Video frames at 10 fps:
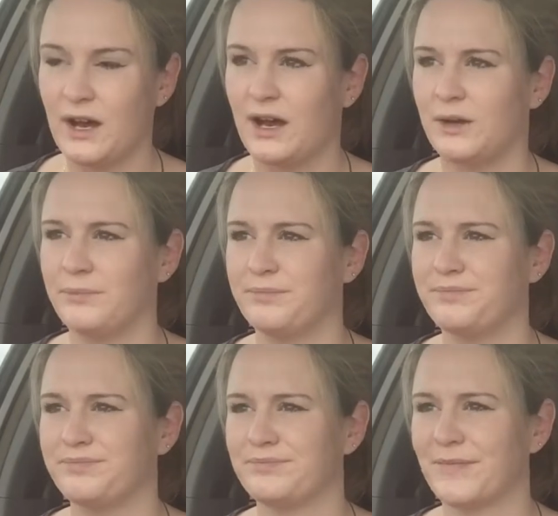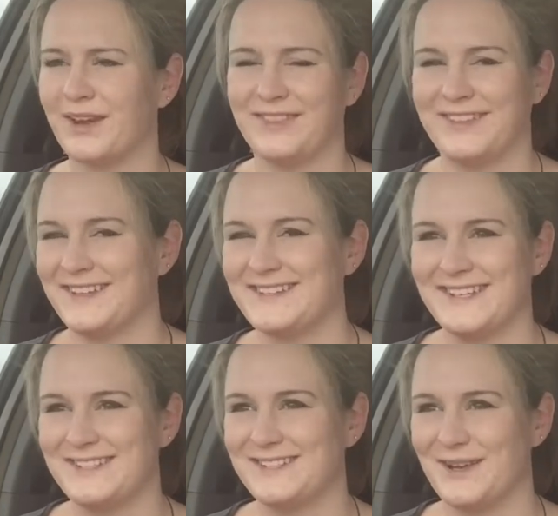That
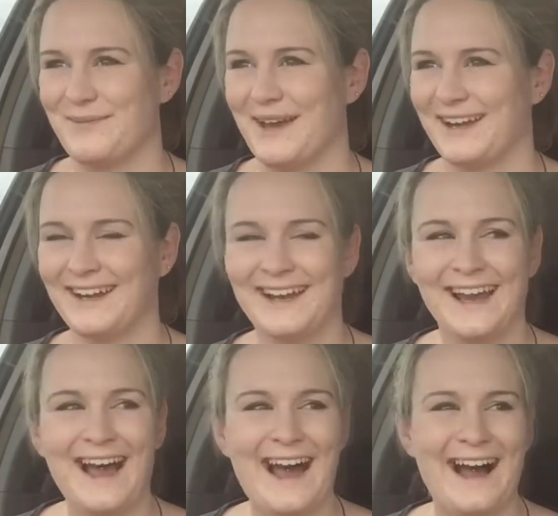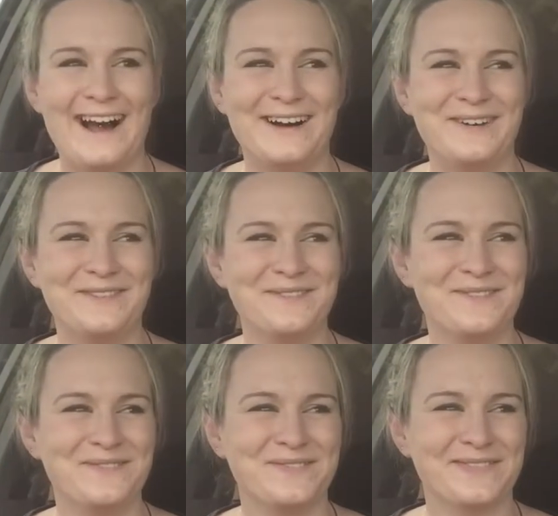sounds so bad.
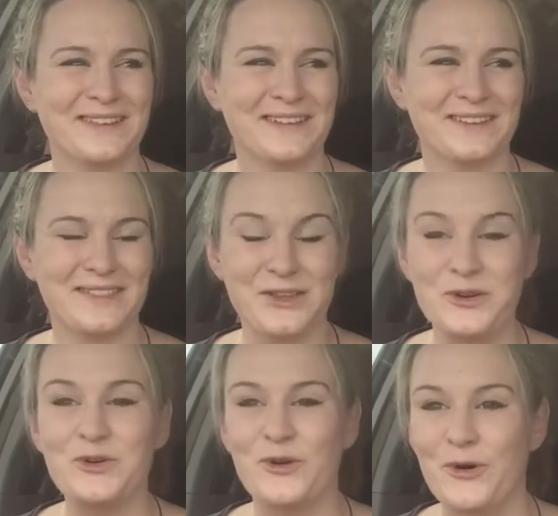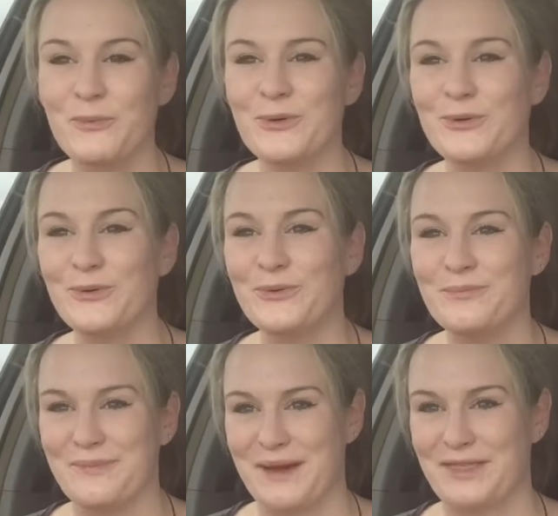The normal
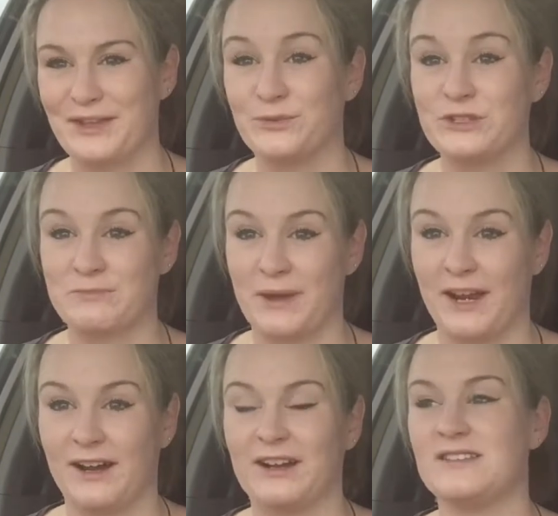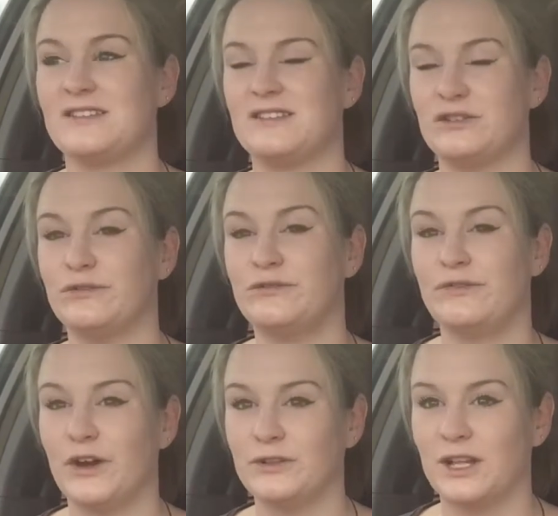method was better because it still
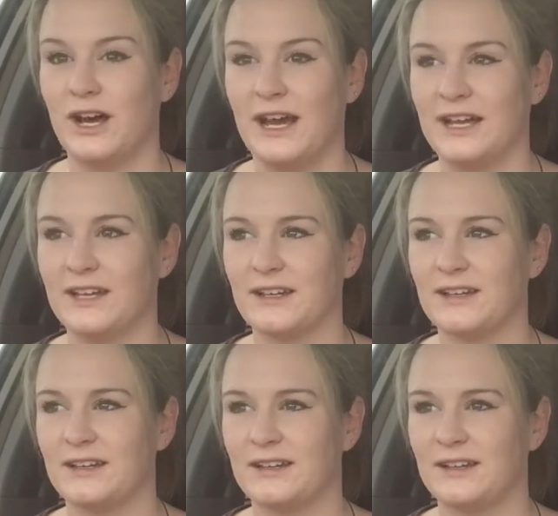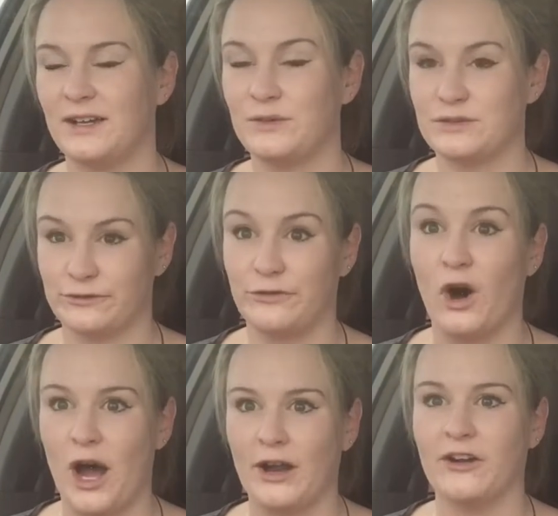felt like it was
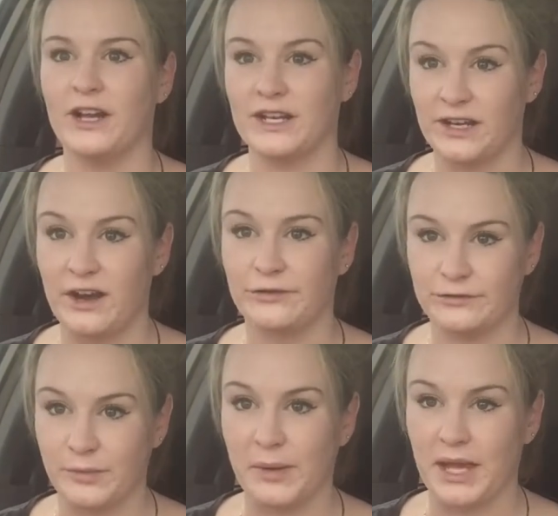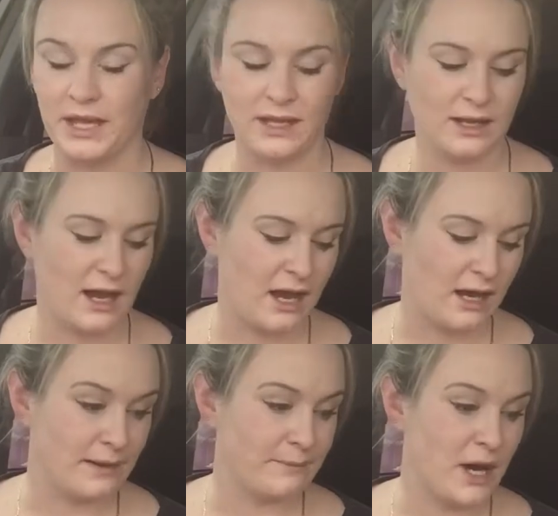firing enough for me.
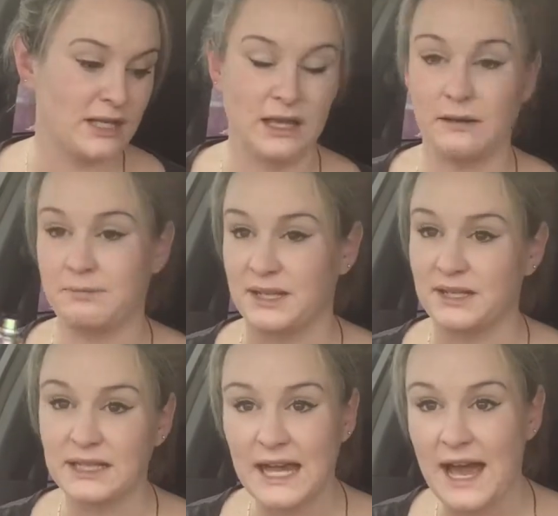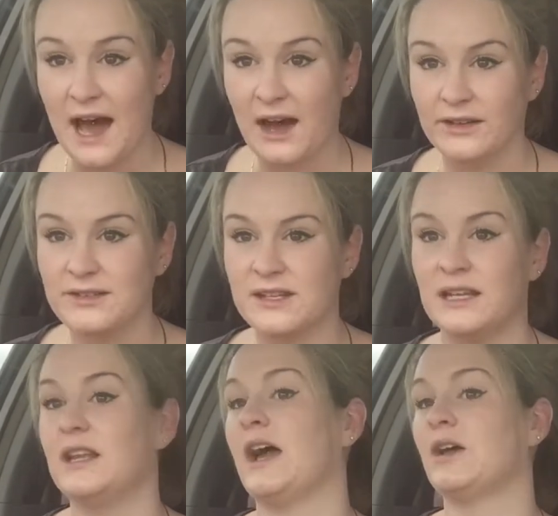I like big clouds.
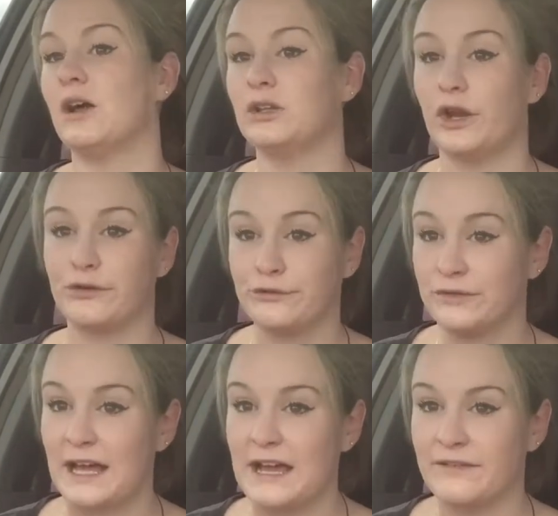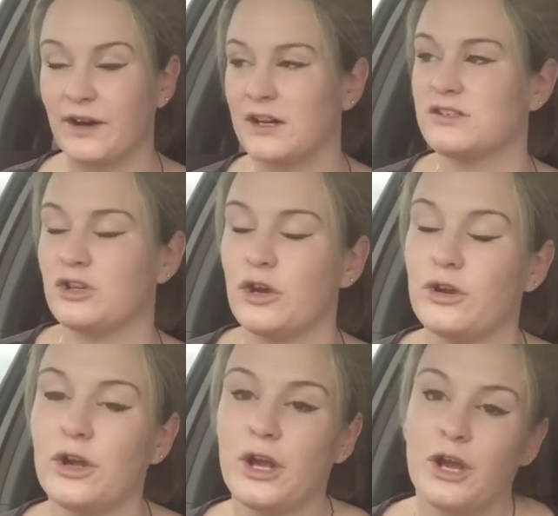I like a lot of flavor.
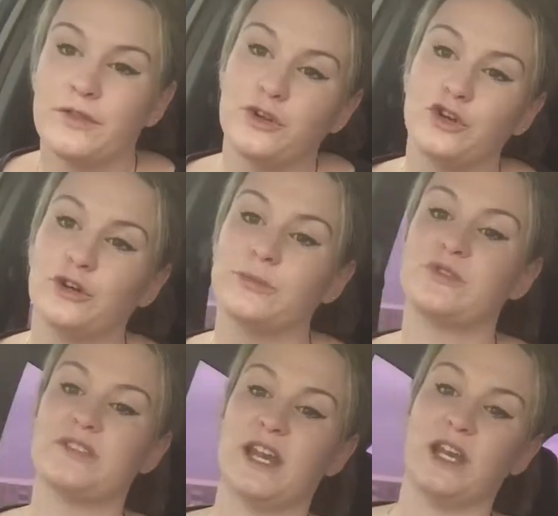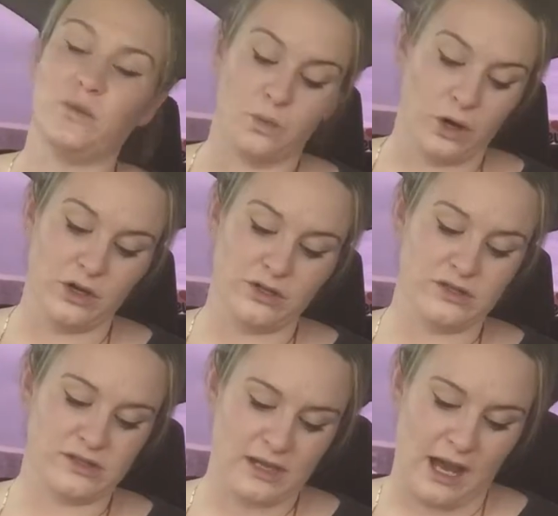So the normal setting
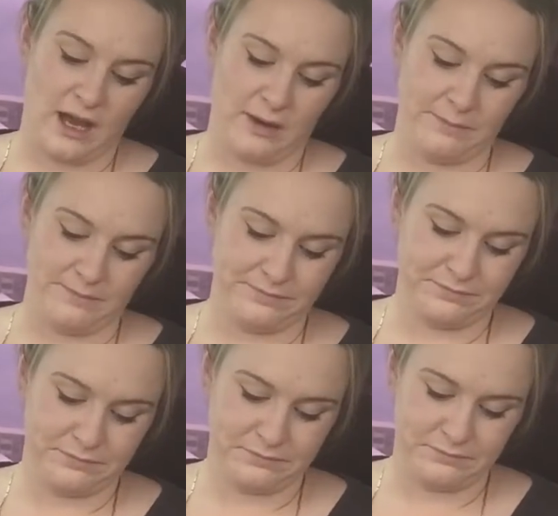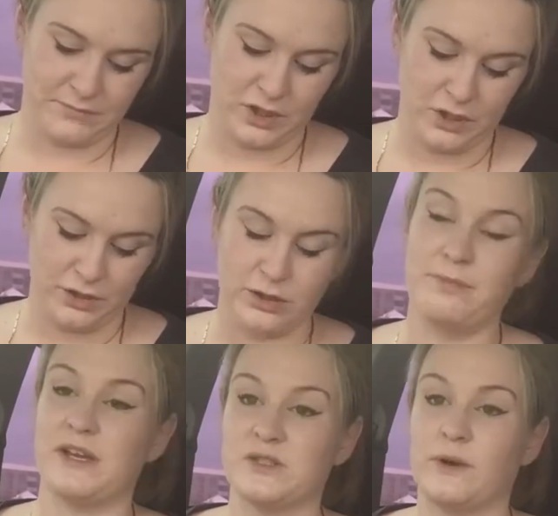was, you know, the
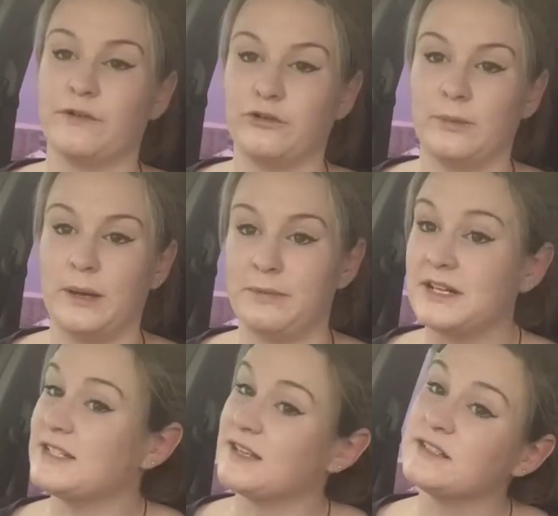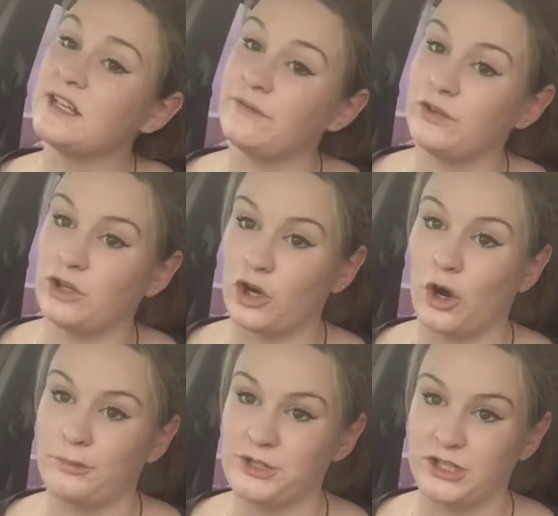best one for me, but it does give you the
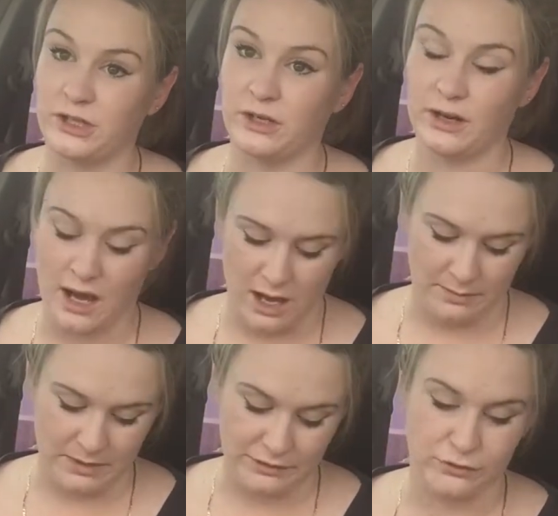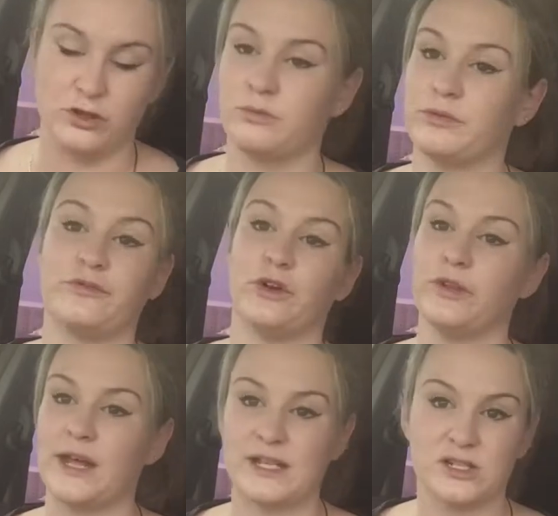option if you
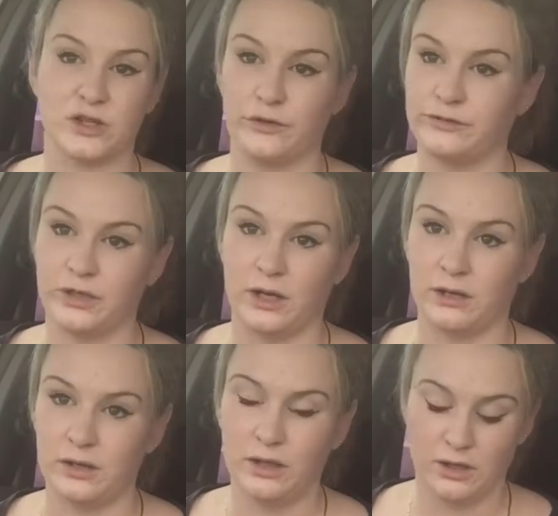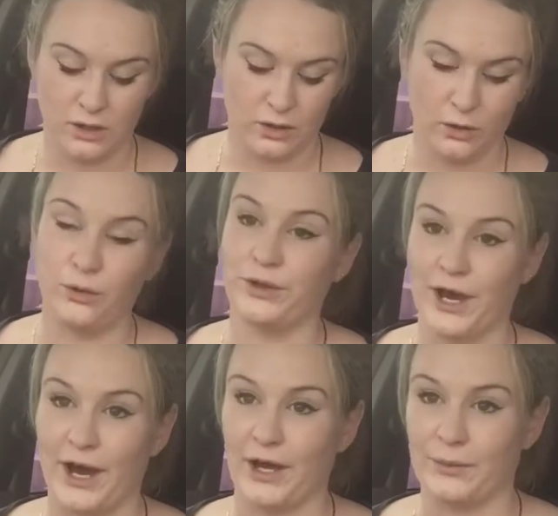prefer that softer or the
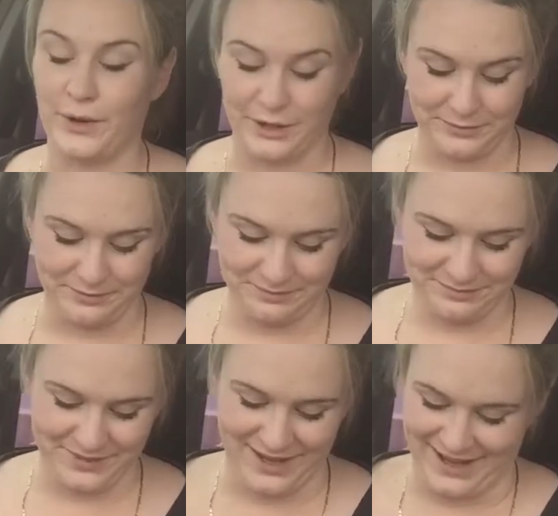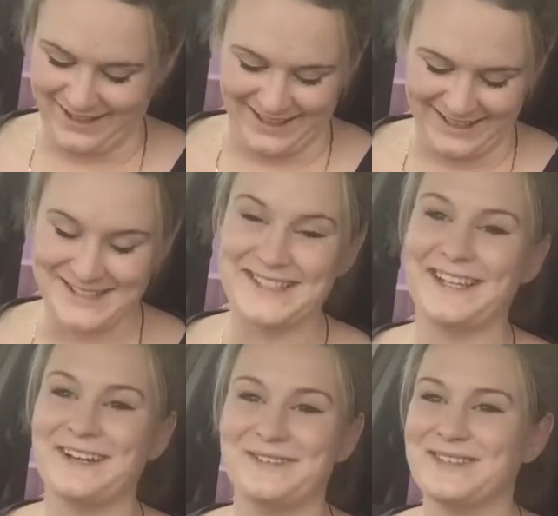harder one. I can't
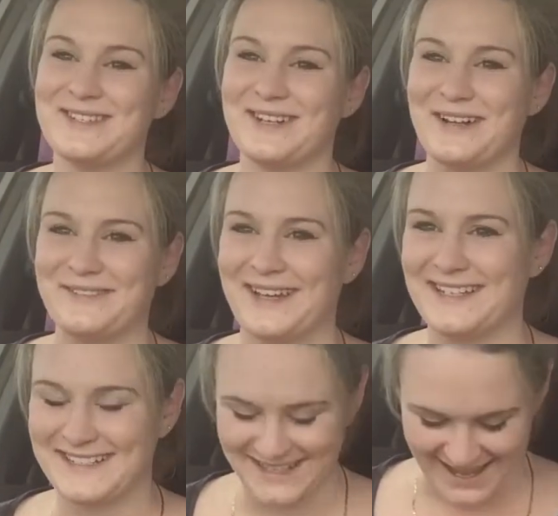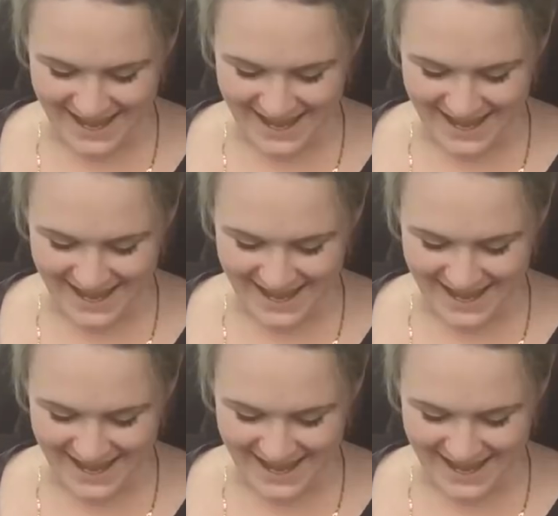say that with a straight face.